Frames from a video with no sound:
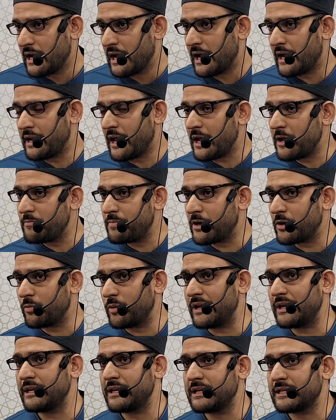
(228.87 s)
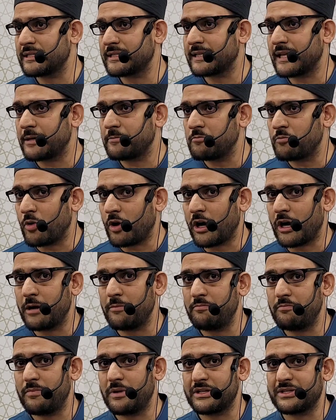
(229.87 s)
And I bear witness that
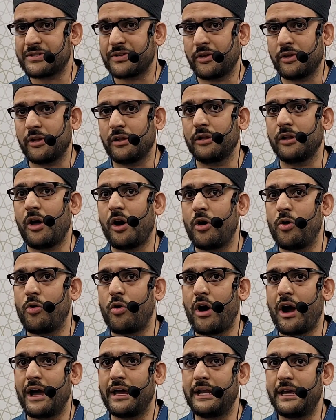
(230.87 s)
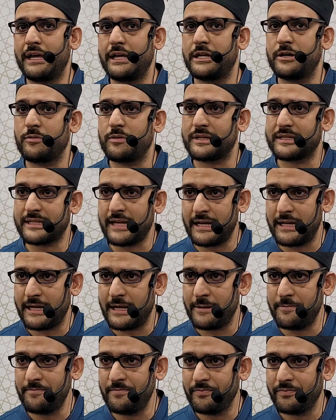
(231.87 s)
Muhammad sallallahu alayhi wa
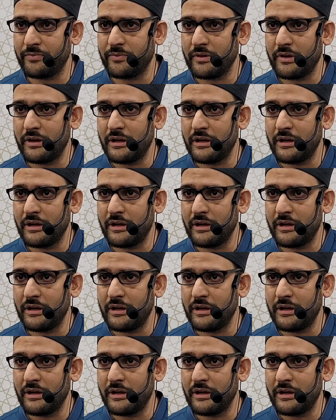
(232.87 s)
sallam